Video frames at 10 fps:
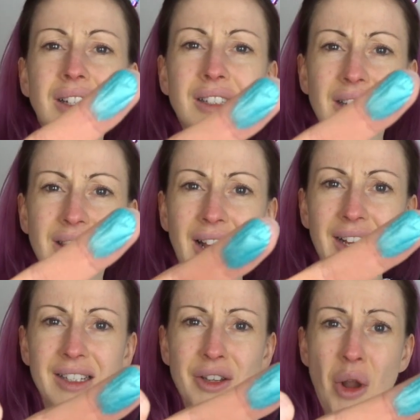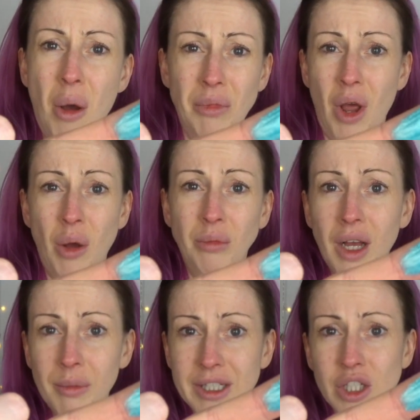So that is Nom Nom.
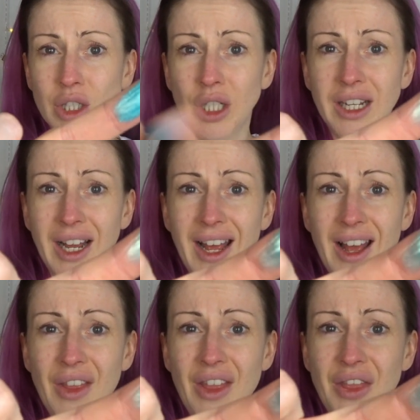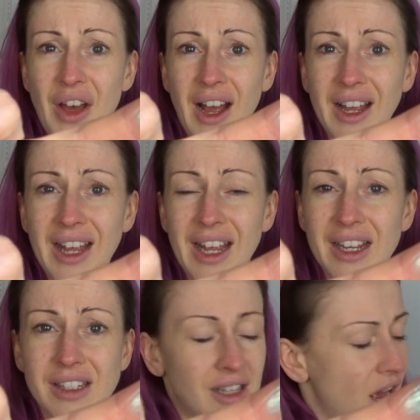I mean, just look at it. And then that
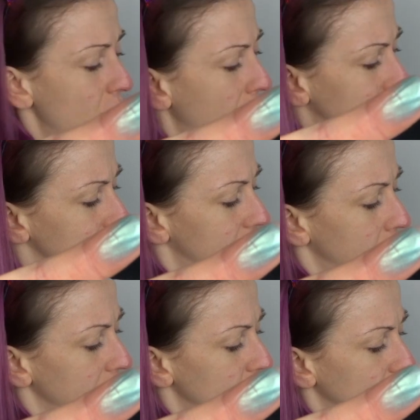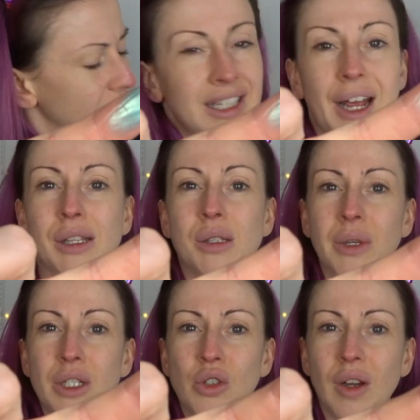is, what was it, Sweet Treat? Yeah,
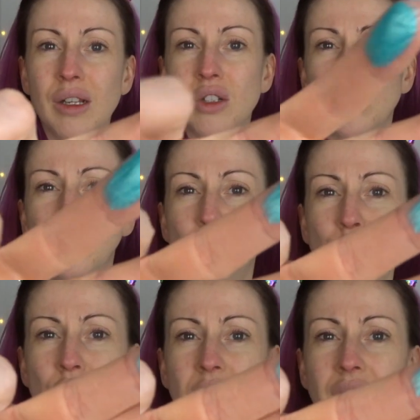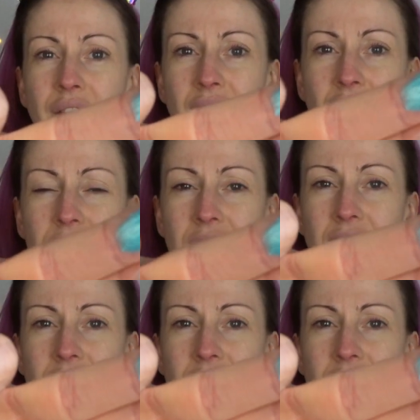Sweet Treat. Just look at that.